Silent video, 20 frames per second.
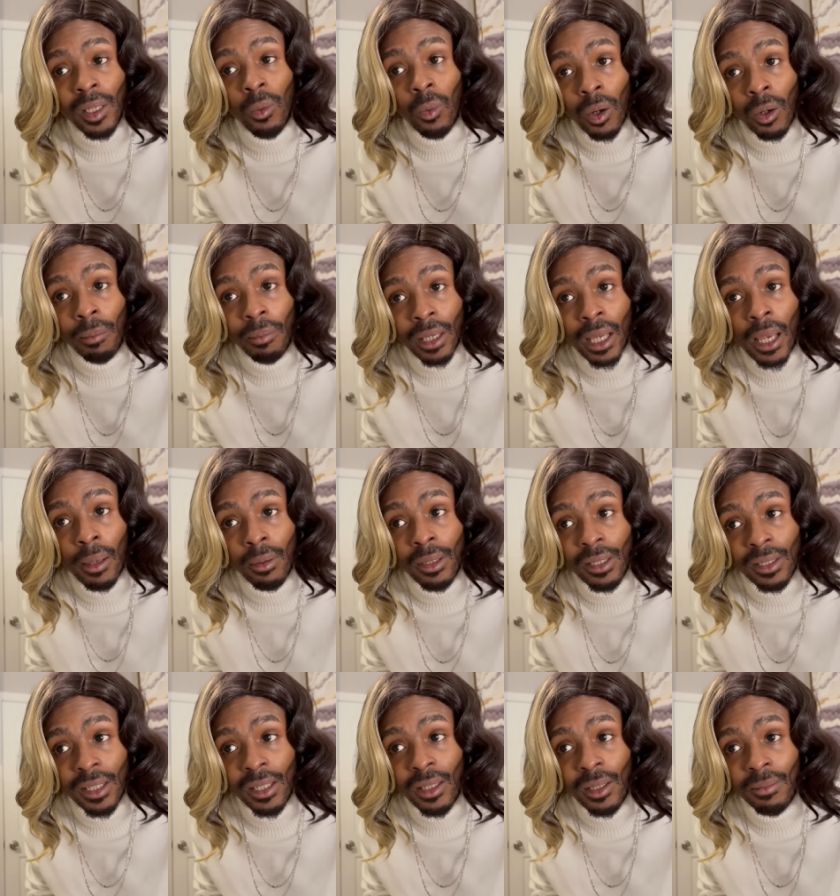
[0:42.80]
won't be able to
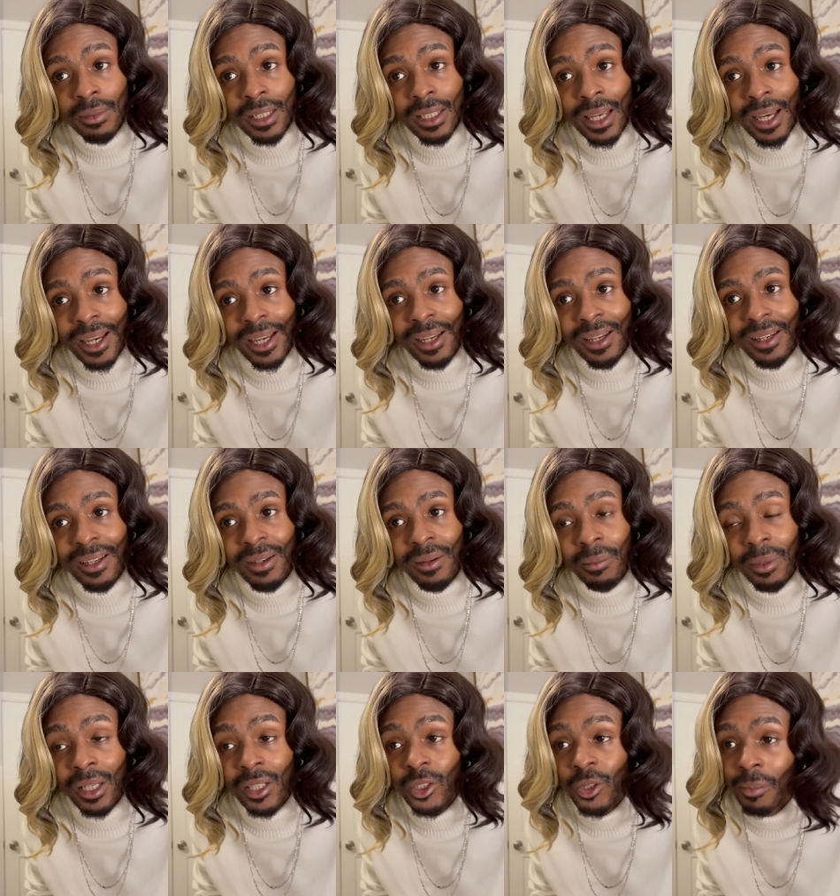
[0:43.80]
see them today
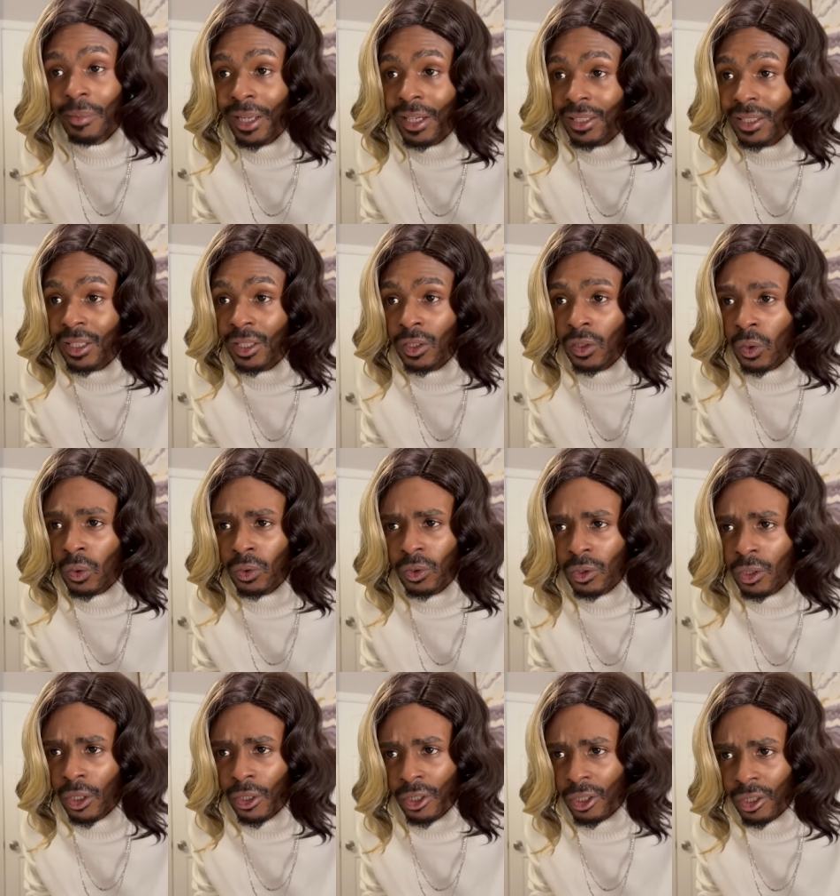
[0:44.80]
because your medicine is so
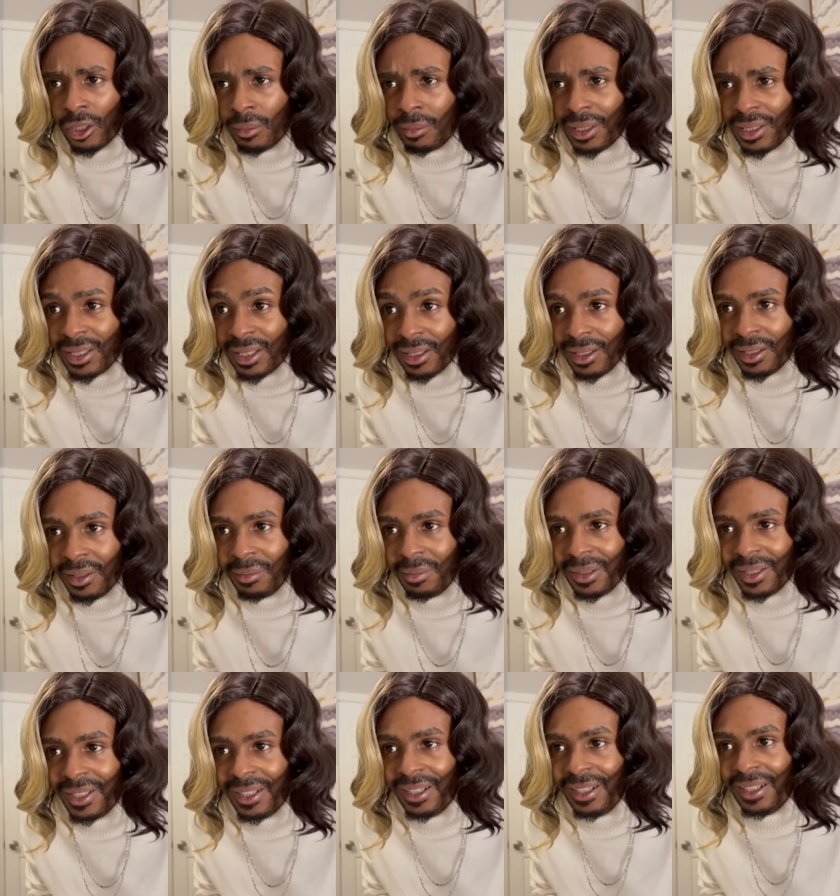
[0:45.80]
strong you're gonna be asleep.
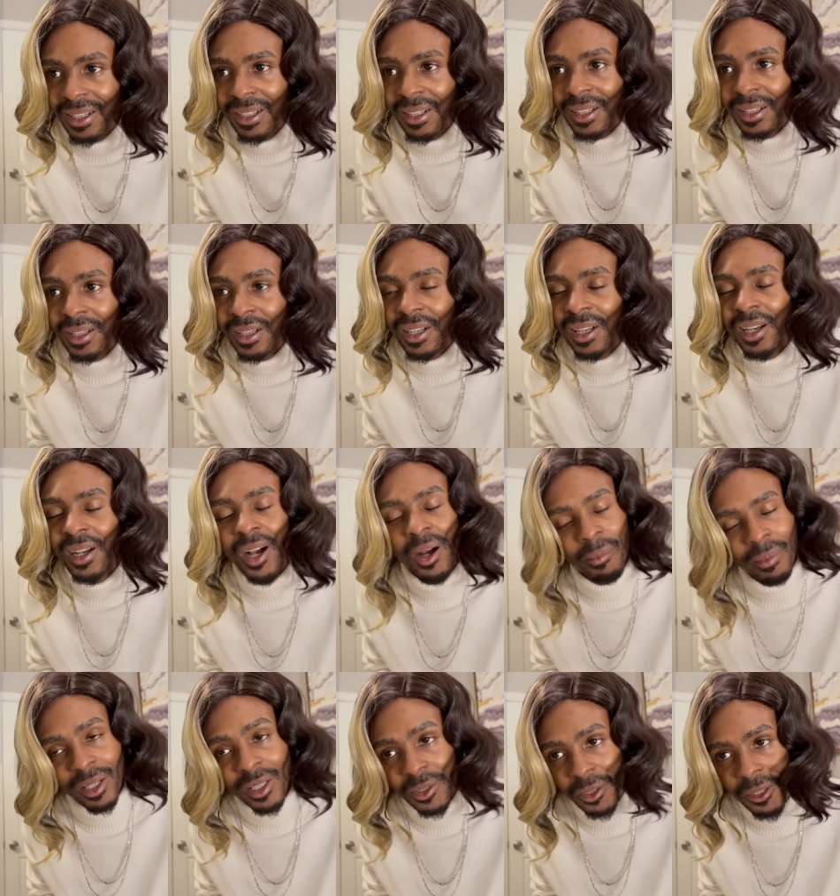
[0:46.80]
I'll
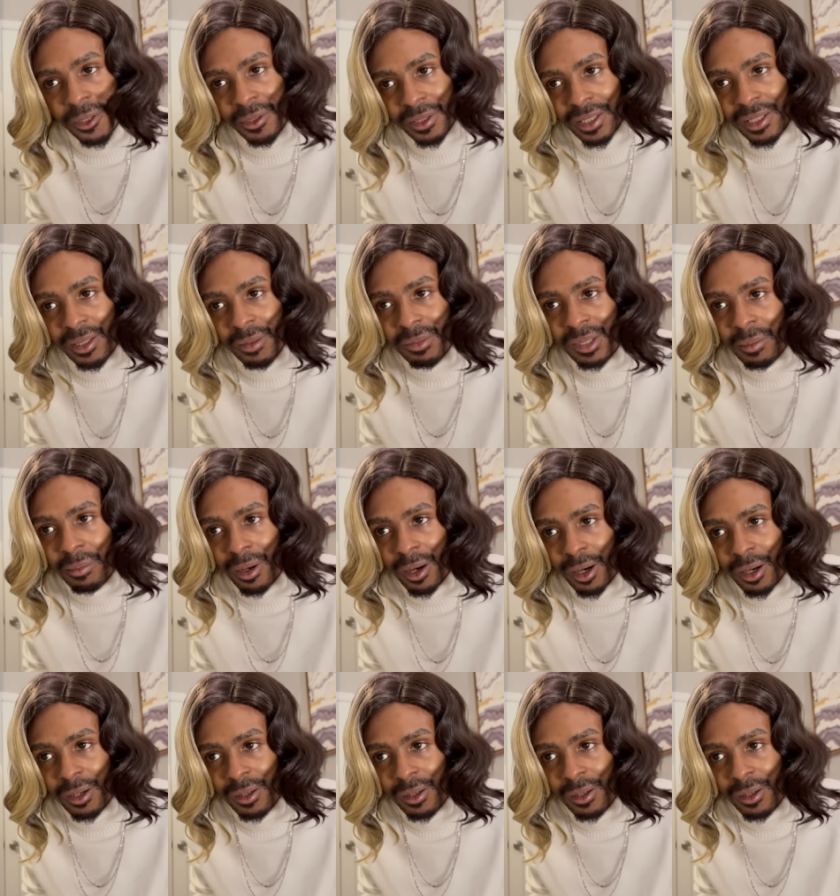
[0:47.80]
make sure you see them tomorrow.